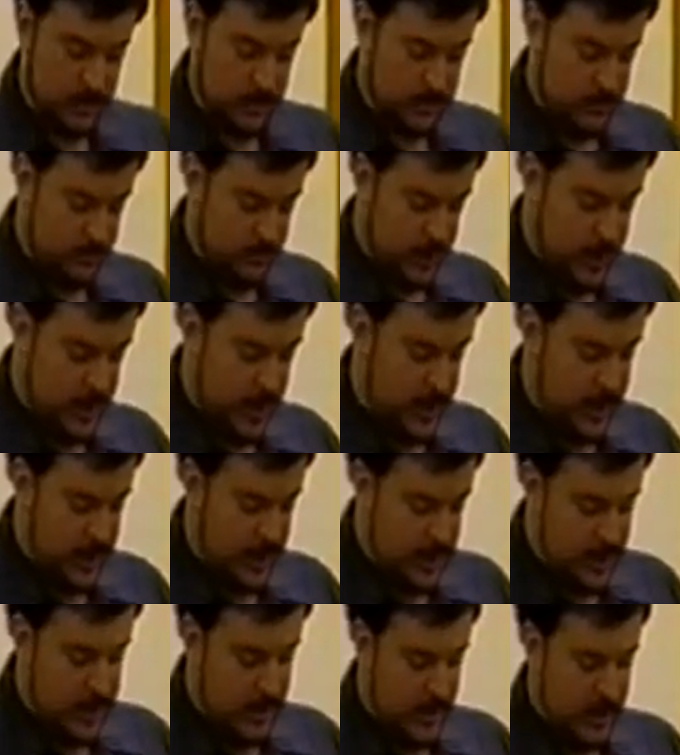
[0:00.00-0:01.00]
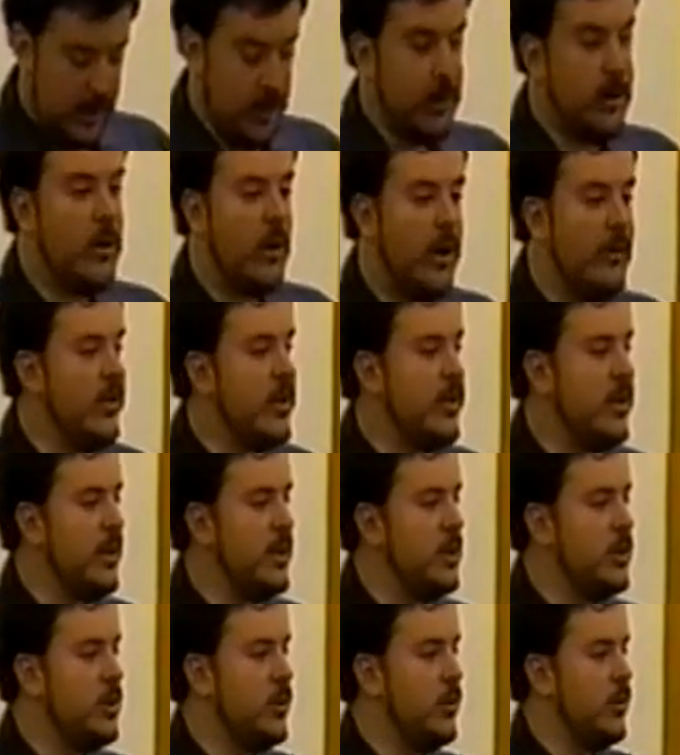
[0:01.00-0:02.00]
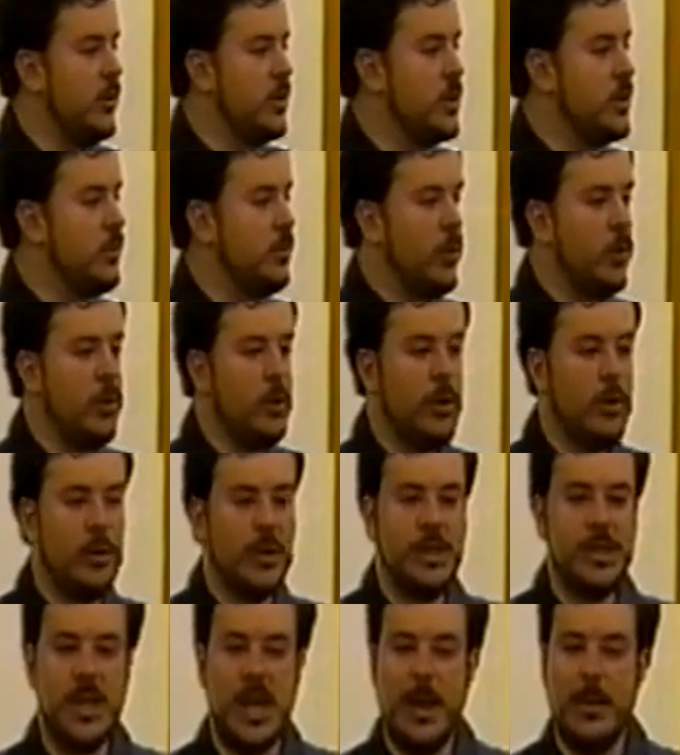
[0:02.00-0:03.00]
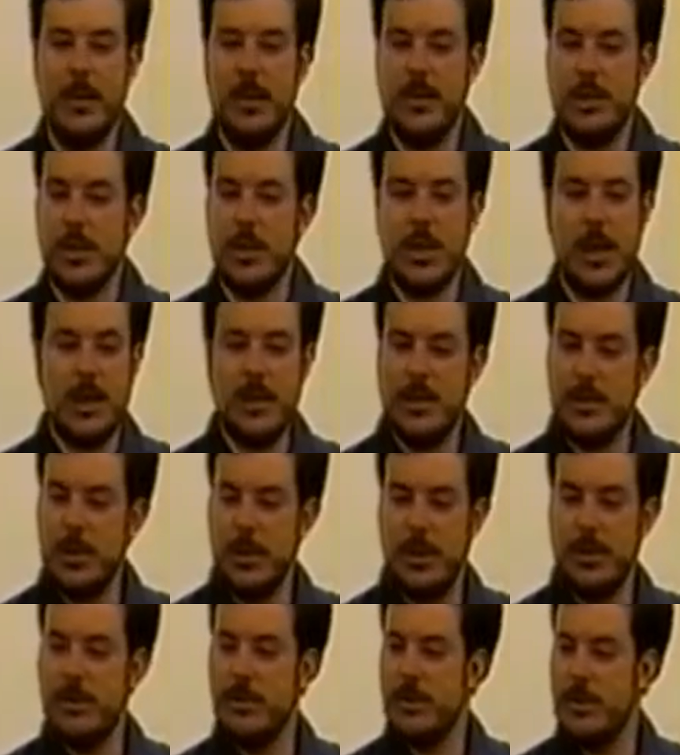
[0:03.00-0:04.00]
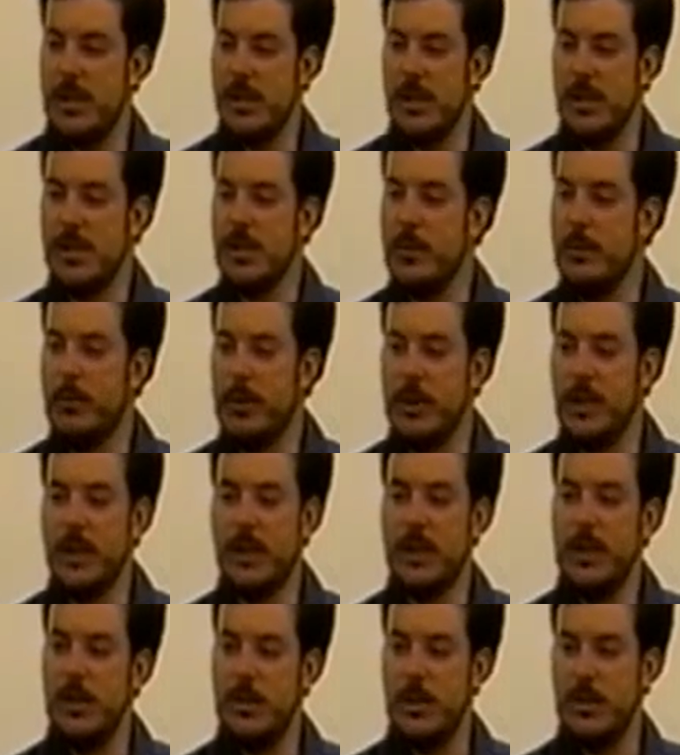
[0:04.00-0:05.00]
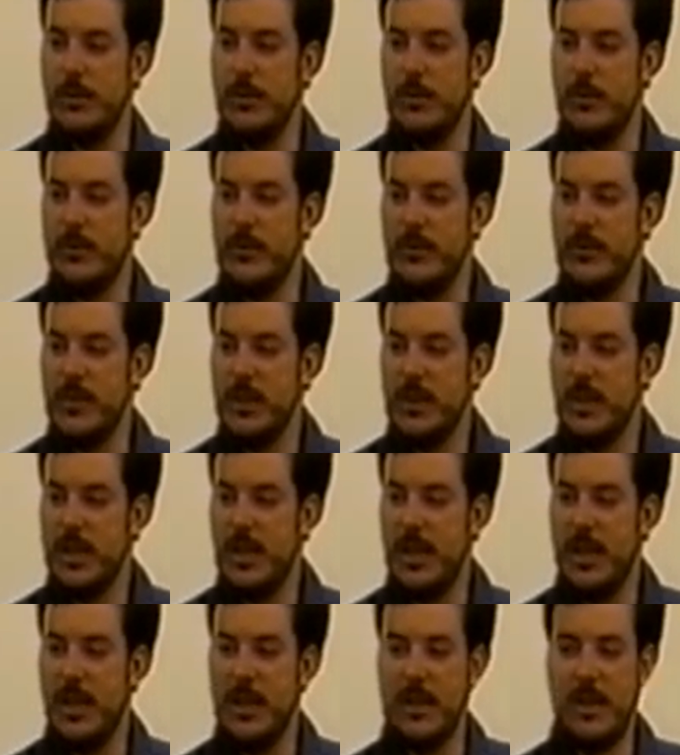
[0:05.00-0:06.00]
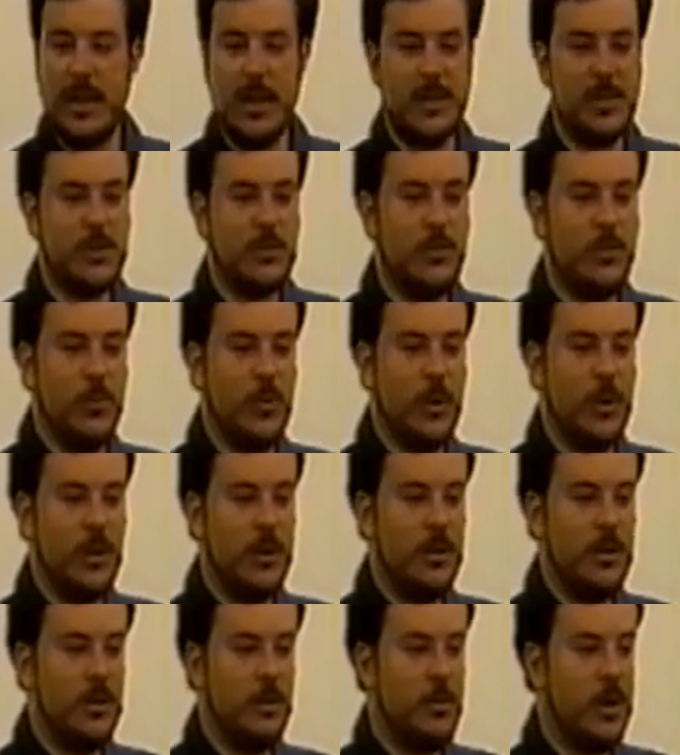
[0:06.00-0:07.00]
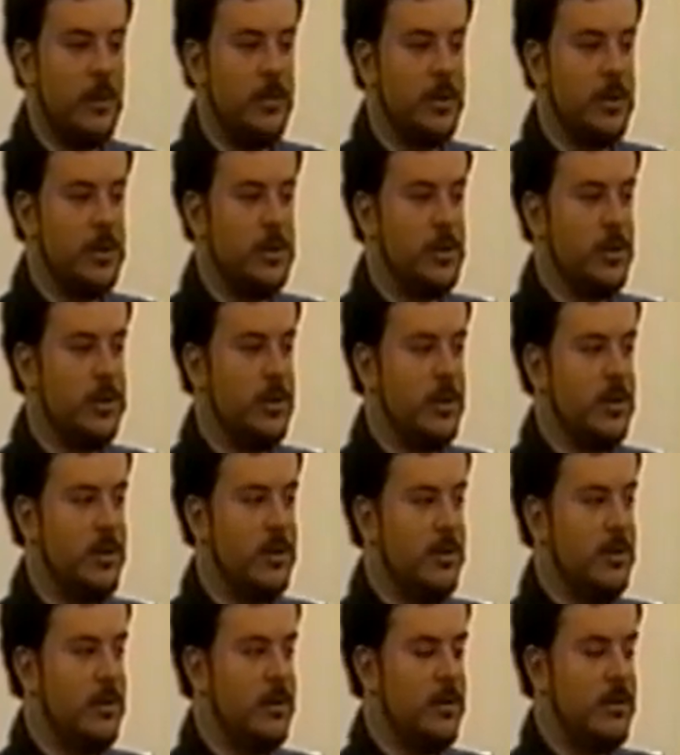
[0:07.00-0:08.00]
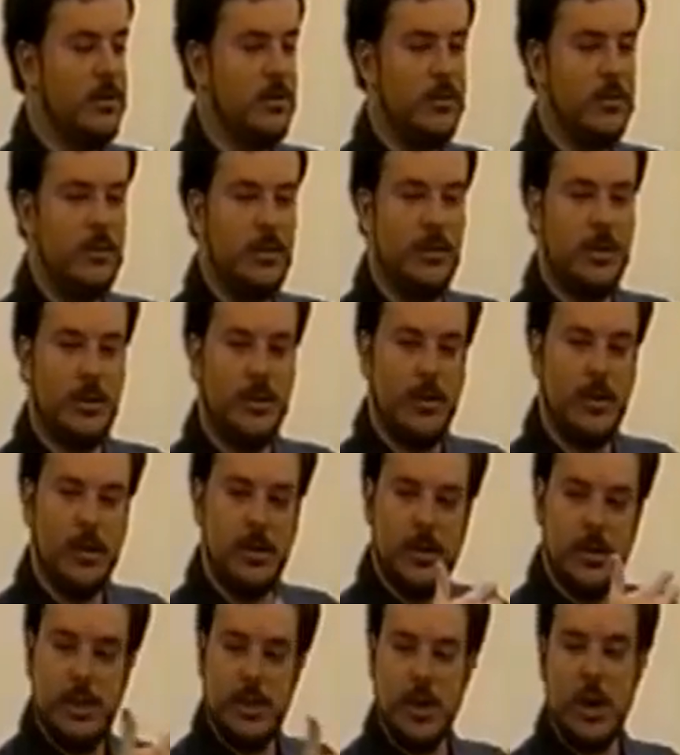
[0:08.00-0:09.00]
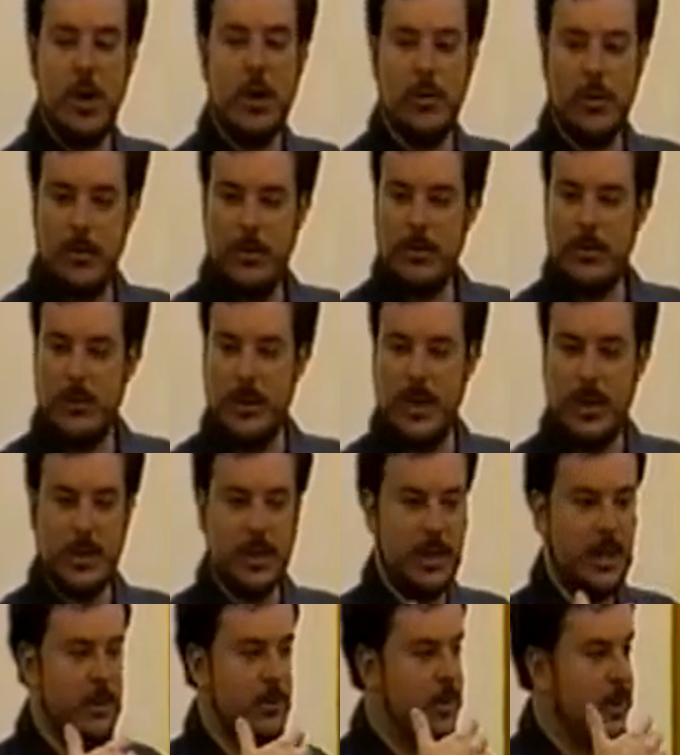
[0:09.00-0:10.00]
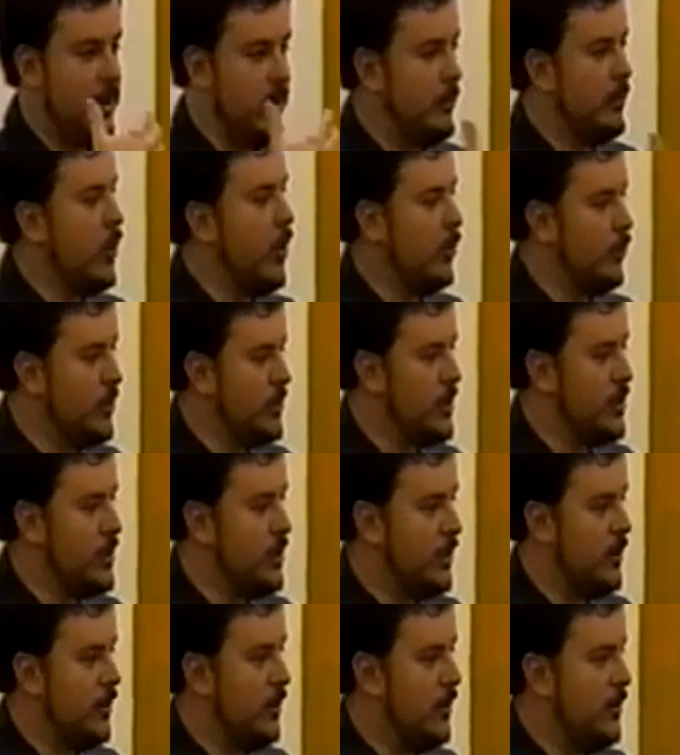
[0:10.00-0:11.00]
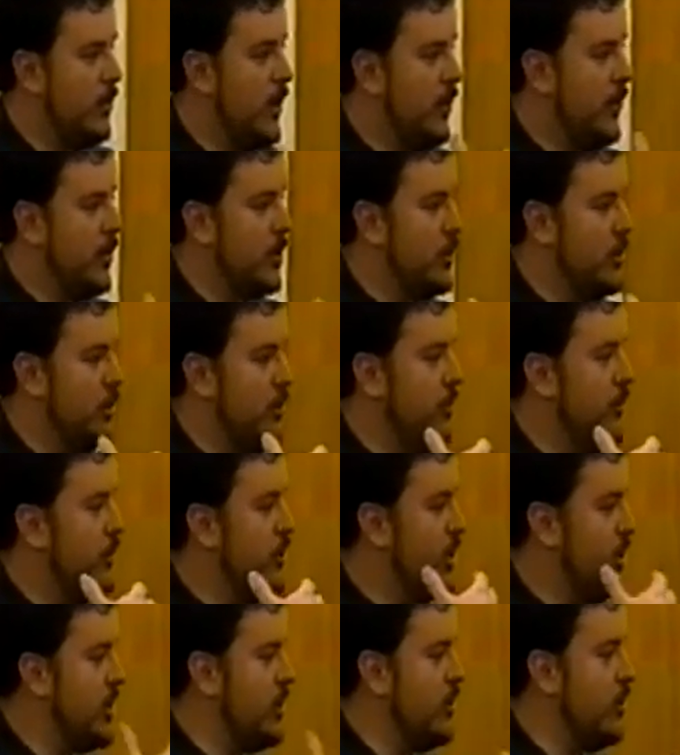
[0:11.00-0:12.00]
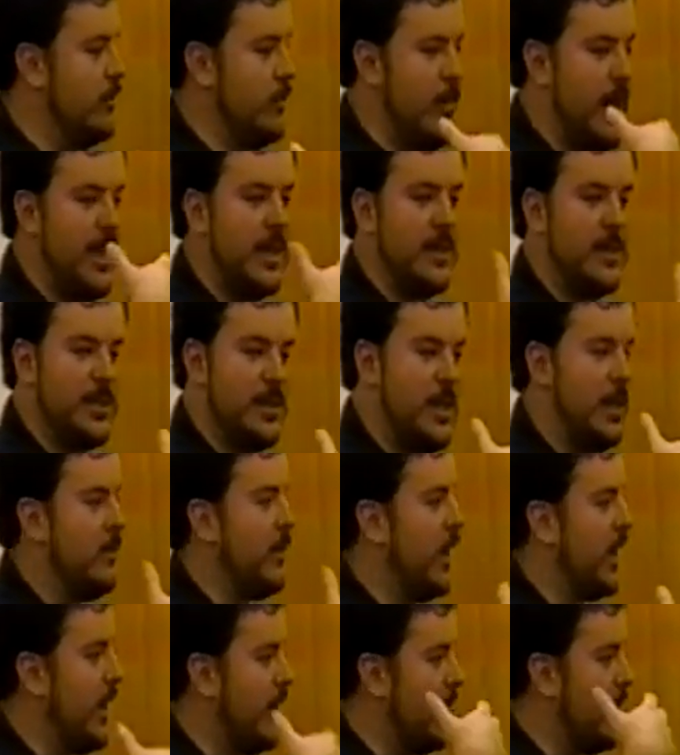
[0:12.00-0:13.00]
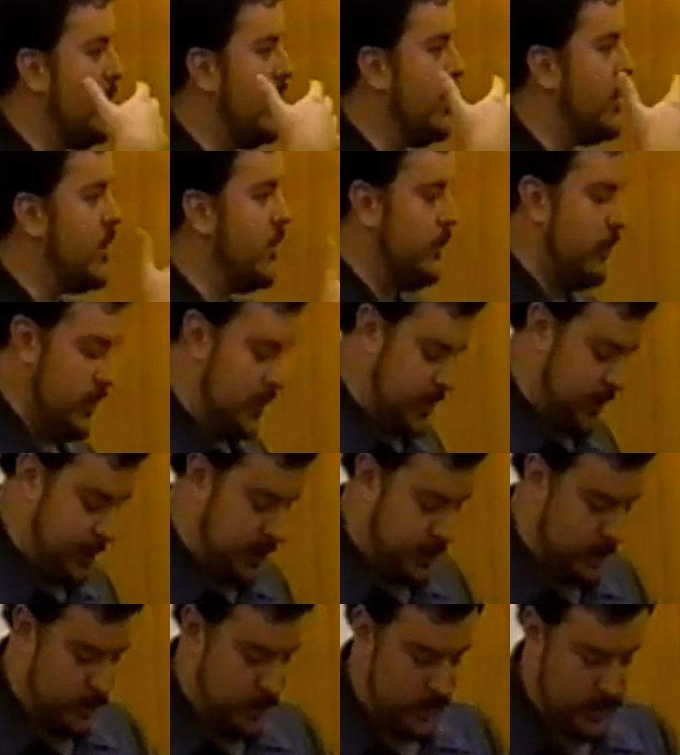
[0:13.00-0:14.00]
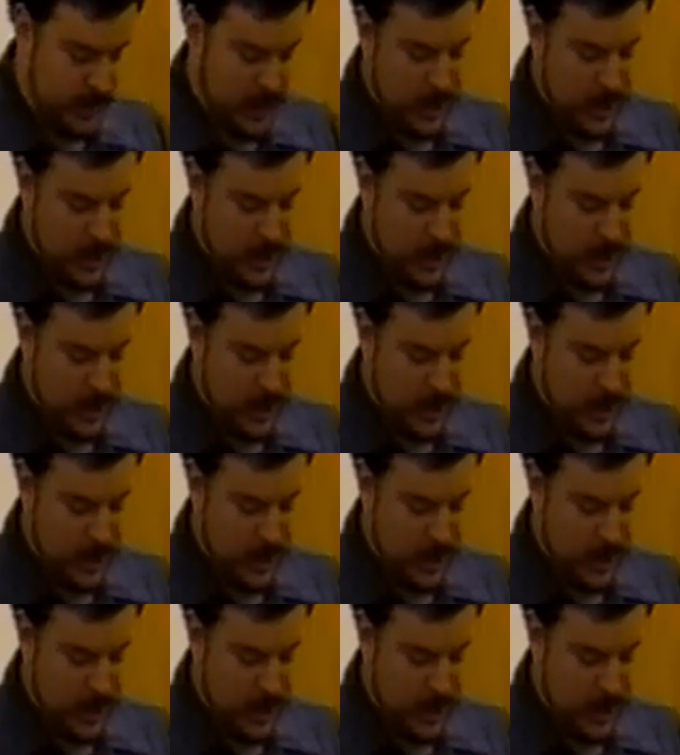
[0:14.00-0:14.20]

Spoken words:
okay? Everything that you explore or examine, just like the children, is completely new. And that's what your puppet should show when it emotes. Your puppet should make it seem like everything is completely new.